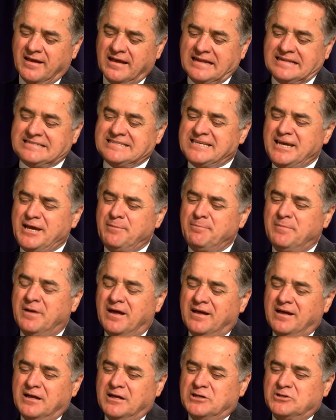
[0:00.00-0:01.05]
a team
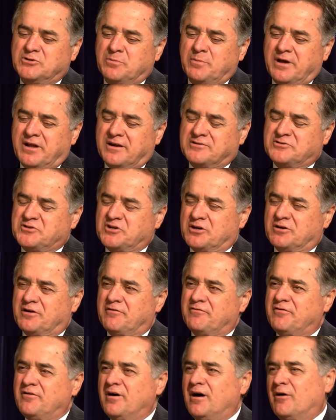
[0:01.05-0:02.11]
to better
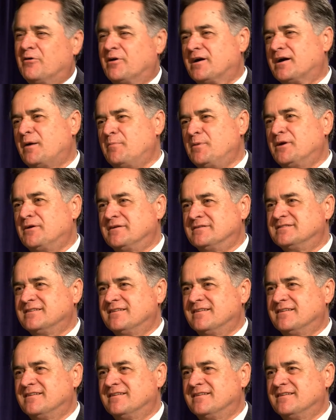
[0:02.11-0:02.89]
serve our community,